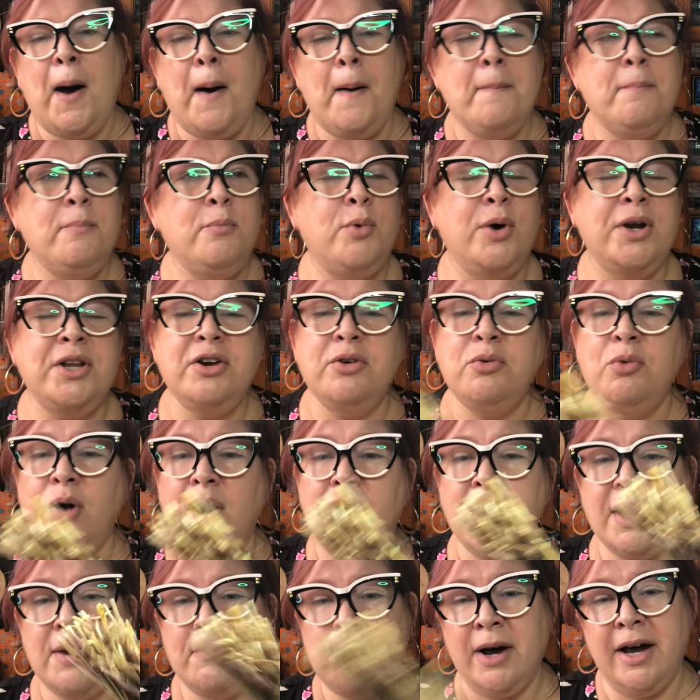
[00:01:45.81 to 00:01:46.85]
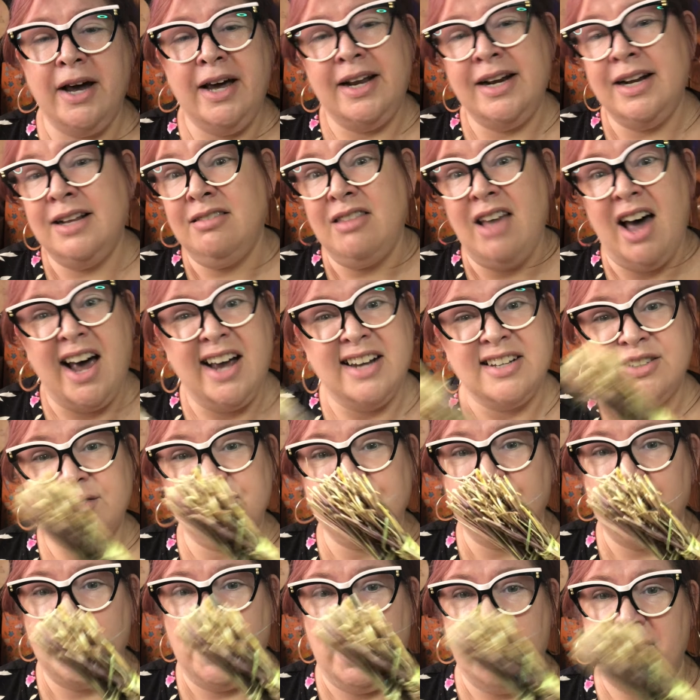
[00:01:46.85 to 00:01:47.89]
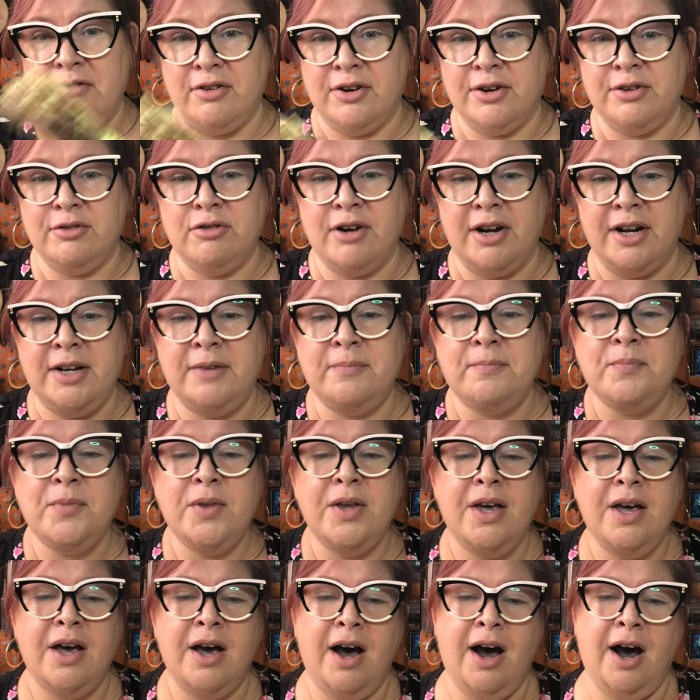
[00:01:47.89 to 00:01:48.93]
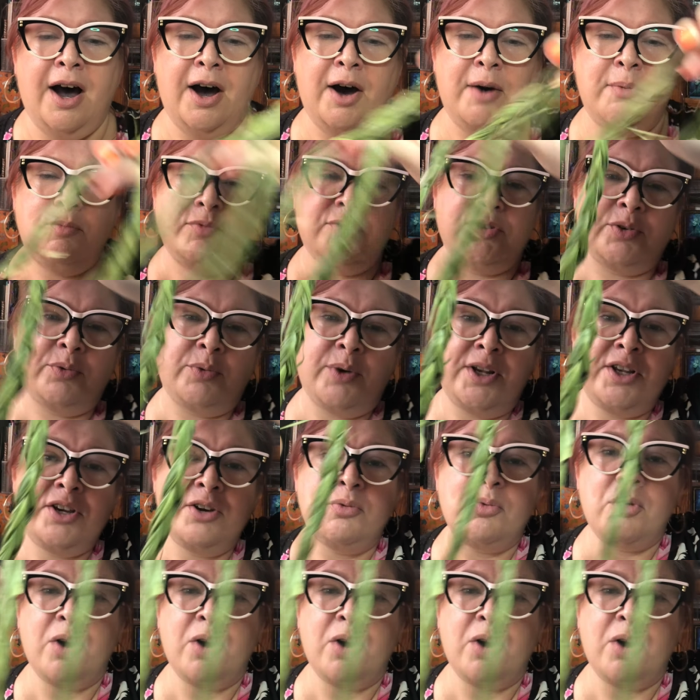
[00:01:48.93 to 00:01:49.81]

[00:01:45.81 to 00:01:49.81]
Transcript: um, when you're walking by, and it lasts forever, right? Um, so when you're